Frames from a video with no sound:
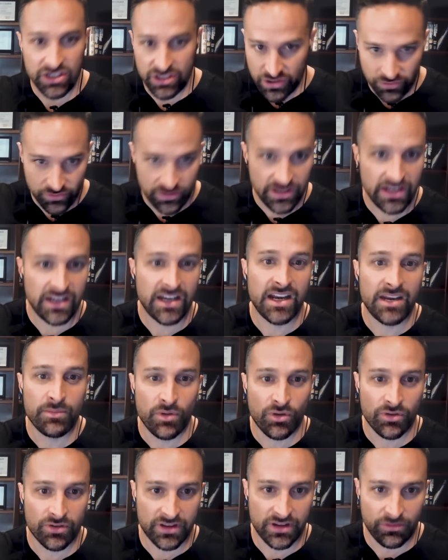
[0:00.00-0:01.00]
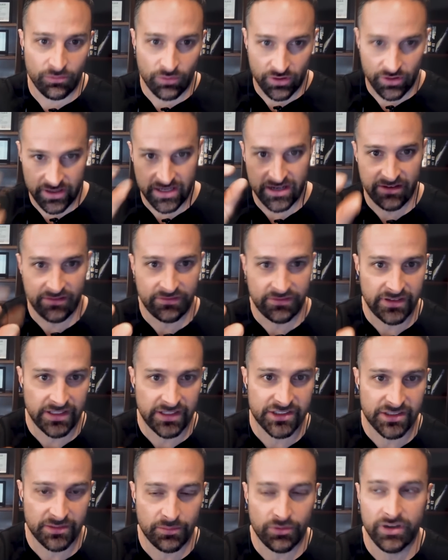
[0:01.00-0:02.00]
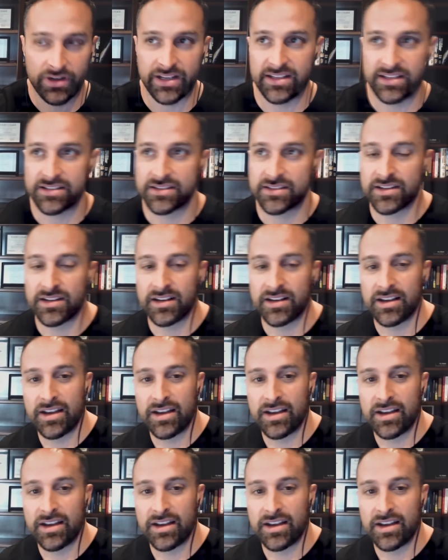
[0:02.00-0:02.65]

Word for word: You don't need any more than where that inflection point is.